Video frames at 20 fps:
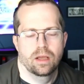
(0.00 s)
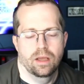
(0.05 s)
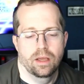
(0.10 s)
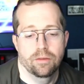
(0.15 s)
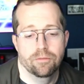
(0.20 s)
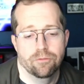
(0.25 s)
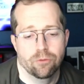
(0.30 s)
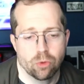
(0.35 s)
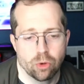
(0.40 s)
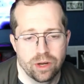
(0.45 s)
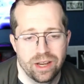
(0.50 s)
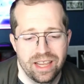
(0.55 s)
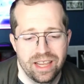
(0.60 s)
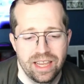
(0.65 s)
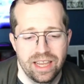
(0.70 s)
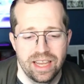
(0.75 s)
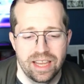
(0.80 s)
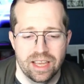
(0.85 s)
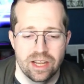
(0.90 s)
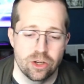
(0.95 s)
And For
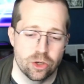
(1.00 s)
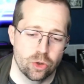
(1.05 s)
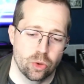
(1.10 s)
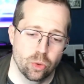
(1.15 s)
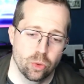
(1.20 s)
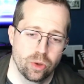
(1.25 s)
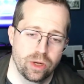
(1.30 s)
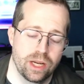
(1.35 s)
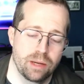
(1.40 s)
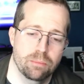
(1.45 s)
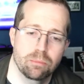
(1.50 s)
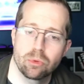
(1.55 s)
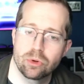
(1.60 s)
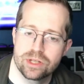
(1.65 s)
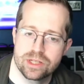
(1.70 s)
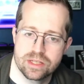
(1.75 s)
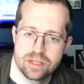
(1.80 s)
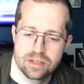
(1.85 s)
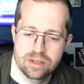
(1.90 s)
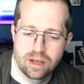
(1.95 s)
He Can Creep
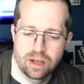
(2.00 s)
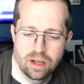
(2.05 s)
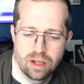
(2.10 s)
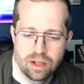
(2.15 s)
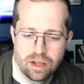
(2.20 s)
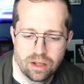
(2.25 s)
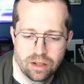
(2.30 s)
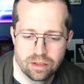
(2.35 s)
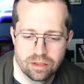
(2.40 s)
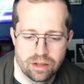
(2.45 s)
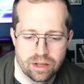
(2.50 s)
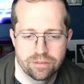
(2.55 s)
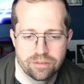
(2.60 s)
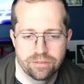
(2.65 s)
was a lot of